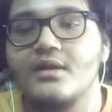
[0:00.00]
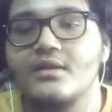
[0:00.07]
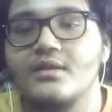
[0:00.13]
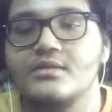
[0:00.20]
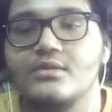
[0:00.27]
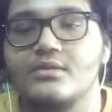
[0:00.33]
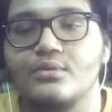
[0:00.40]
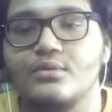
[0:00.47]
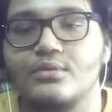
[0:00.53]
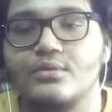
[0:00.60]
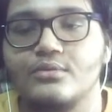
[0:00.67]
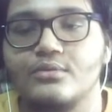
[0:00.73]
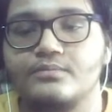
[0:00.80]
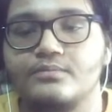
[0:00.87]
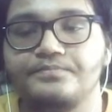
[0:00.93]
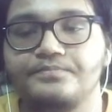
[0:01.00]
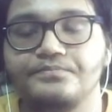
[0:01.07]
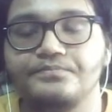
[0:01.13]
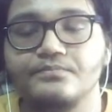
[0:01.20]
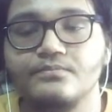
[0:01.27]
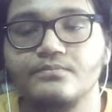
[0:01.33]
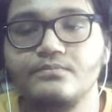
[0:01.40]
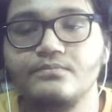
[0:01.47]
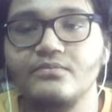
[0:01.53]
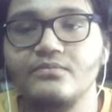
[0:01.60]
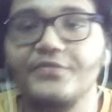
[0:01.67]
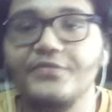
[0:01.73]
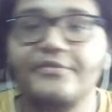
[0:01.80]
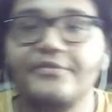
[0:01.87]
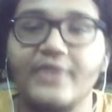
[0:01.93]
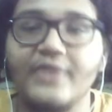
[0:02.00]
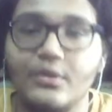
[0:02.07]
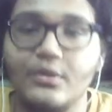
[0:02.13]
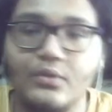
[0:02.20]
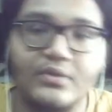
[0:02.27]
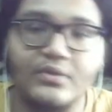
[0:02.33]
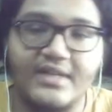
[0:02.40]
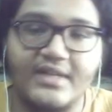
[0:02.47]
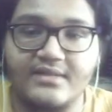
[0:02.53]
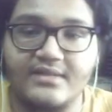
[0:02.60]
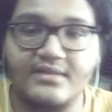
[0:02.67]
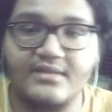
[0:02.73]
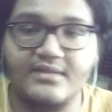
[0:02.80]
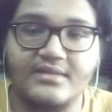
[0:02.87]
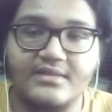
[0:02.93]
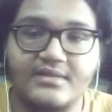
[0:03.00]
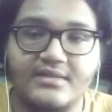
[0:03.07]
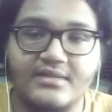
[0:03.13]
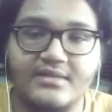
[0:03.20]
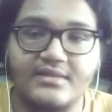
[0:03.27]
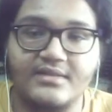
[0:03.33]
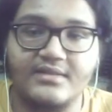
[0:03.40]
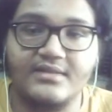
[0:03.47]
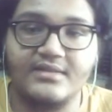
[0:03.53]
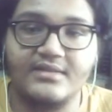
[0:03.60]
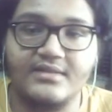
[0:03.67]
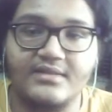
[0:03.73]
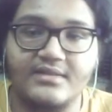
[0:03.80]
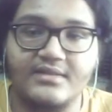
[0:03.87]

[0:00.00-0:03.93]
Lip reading: So we do know that the session 1